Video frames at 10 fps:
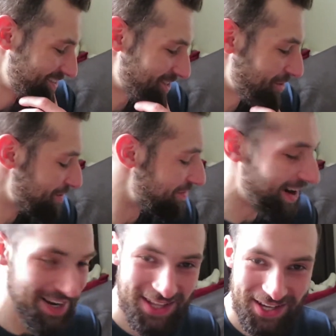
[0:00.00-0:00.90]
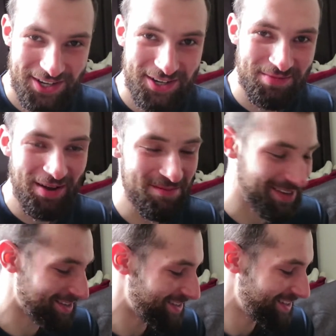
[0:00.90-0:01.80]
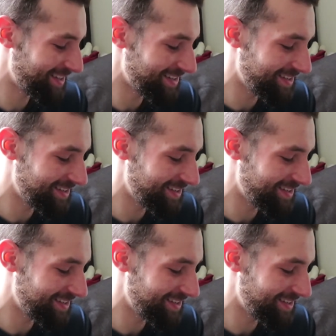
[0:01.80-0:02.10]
So, finally cooked my meal.